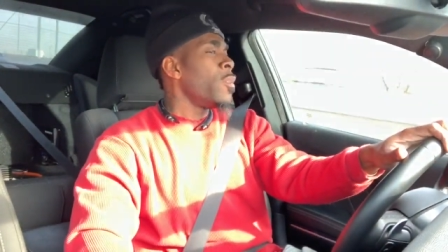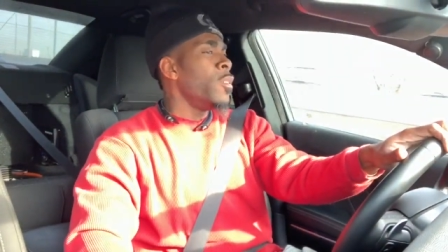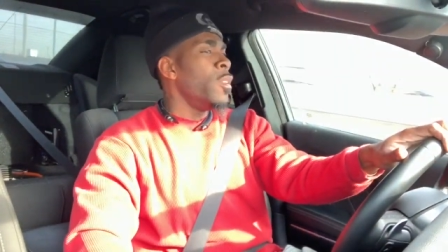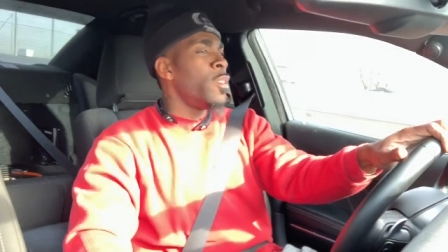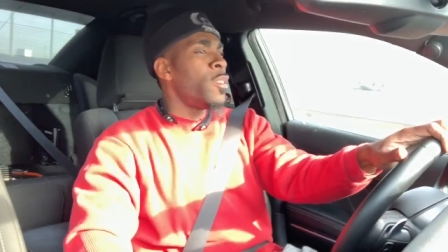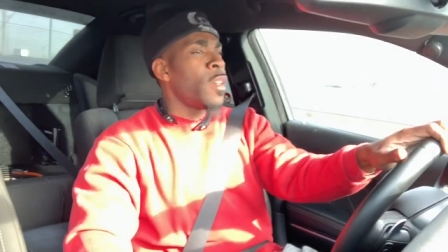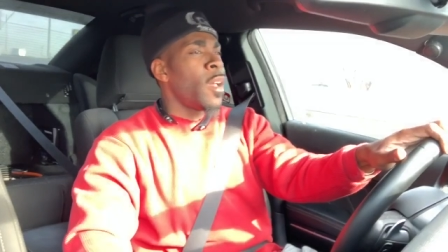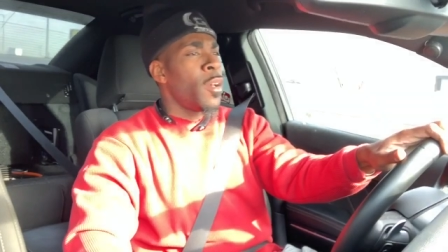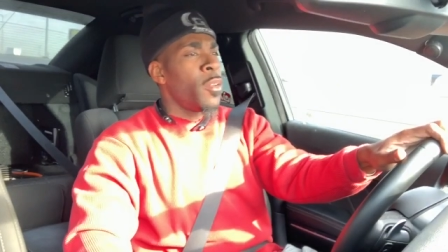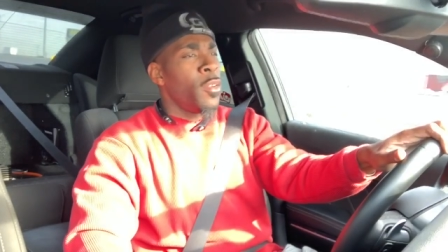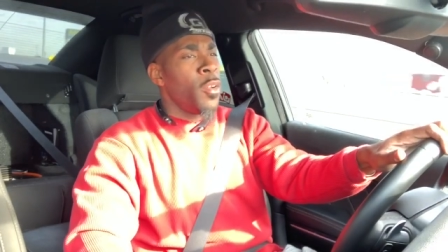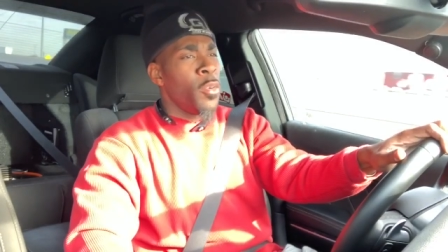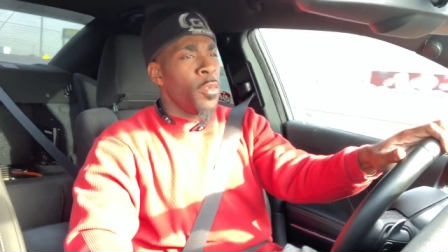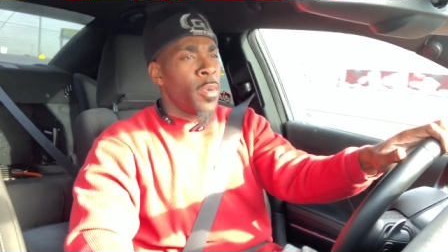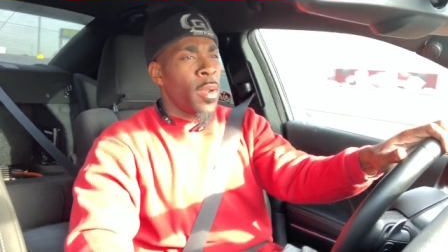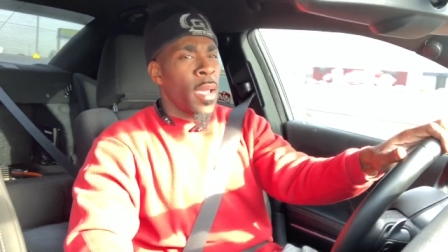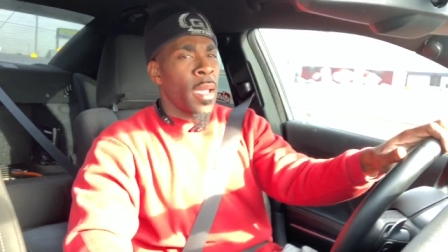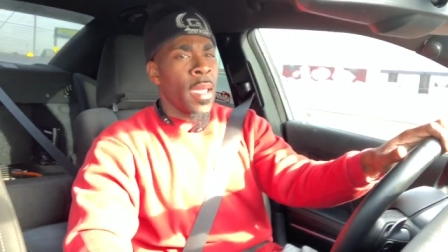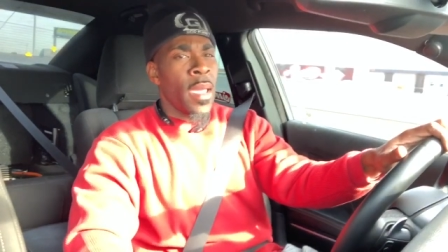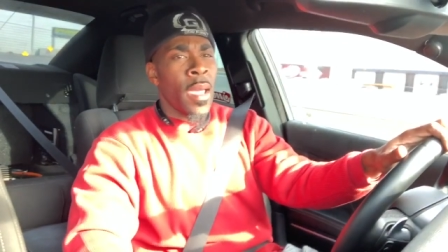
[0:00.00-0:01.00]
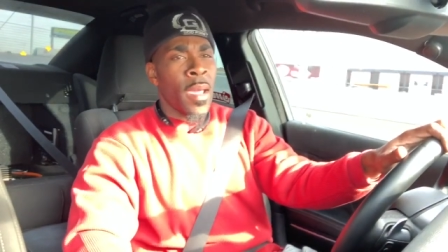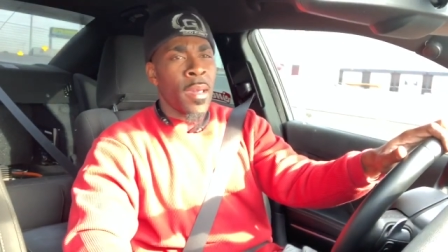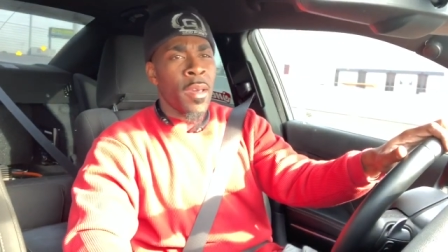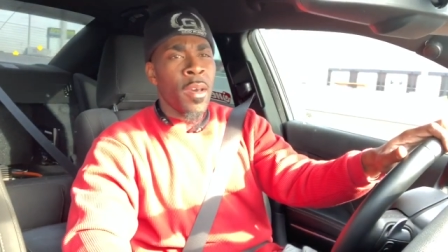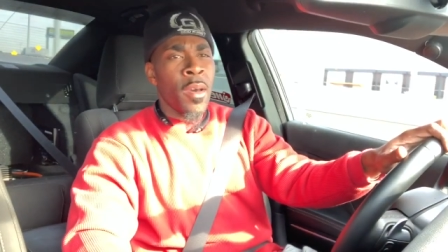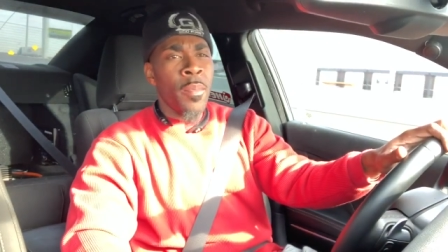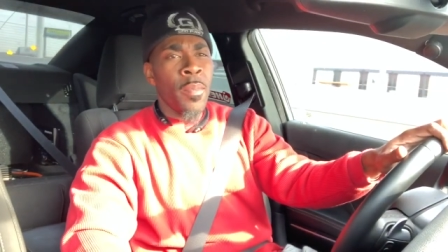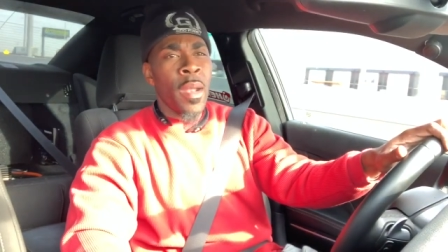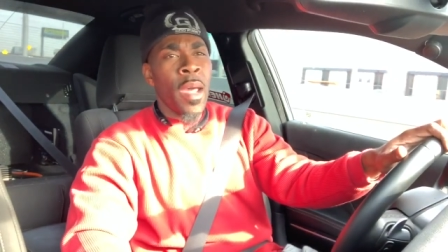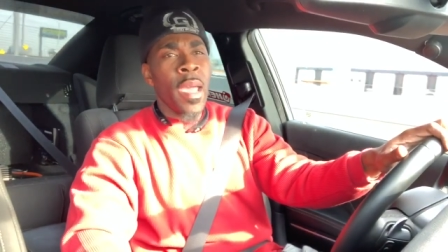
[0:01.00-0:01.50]
let y'all know what I got
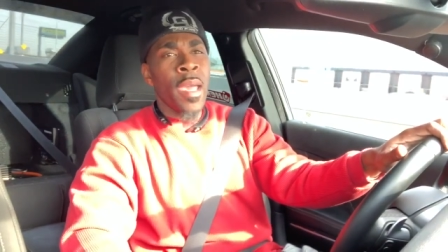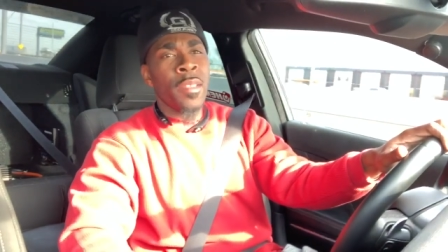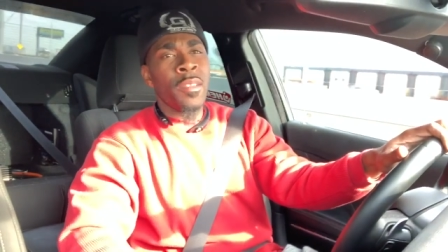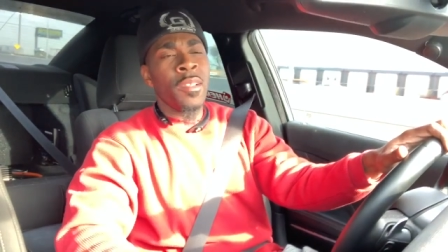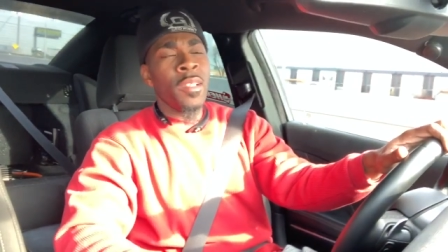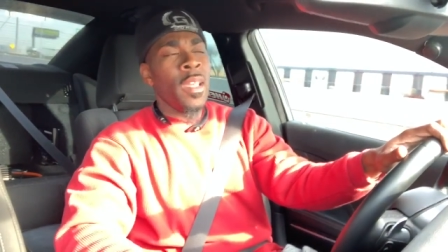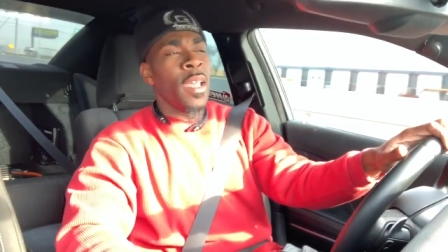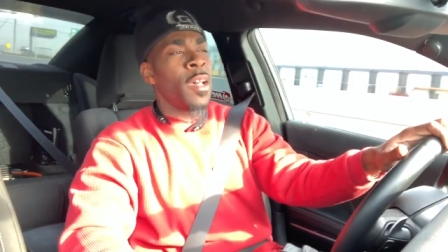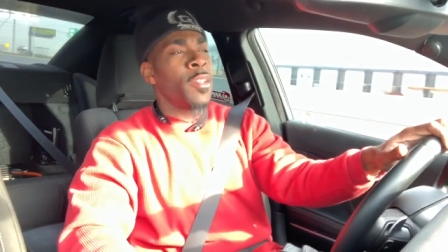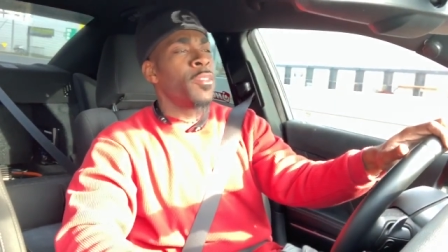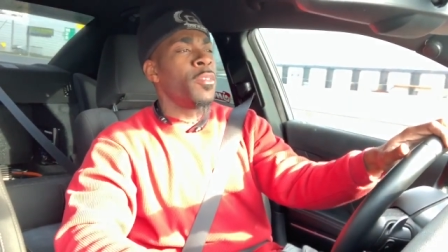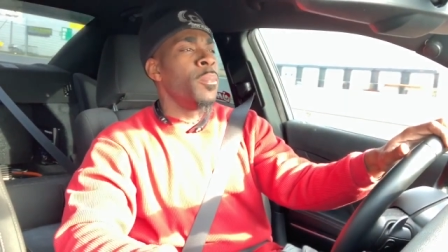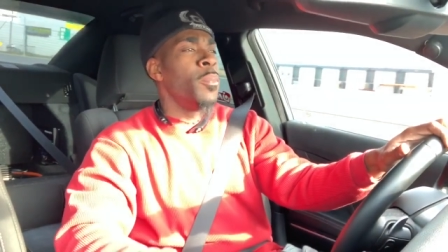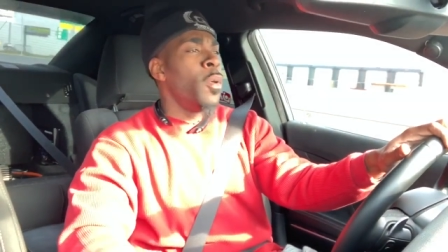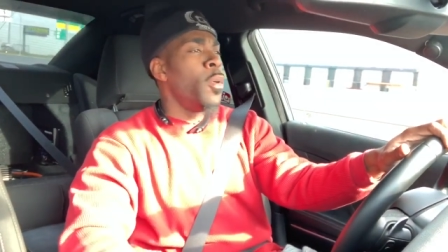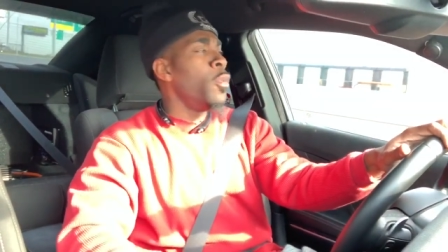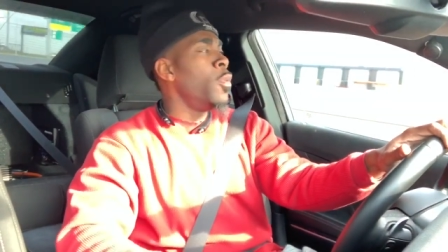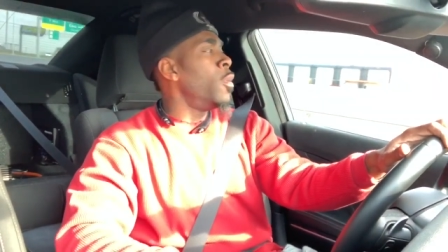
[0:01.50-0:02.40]
coming. I actually got some more